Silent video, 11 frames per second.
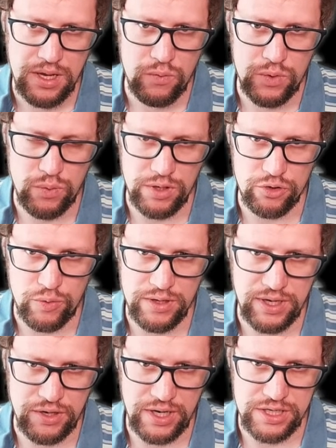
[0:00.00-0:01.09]
With 1.1, the
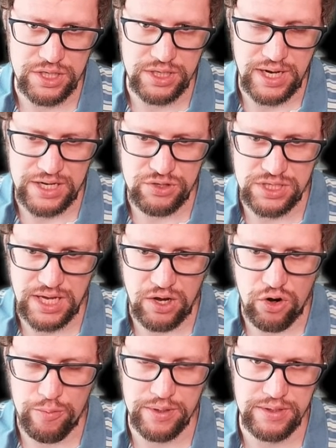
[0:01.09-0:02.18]
connection can actually stay
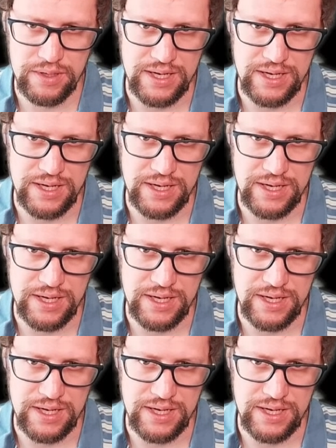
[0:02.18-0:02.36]
open,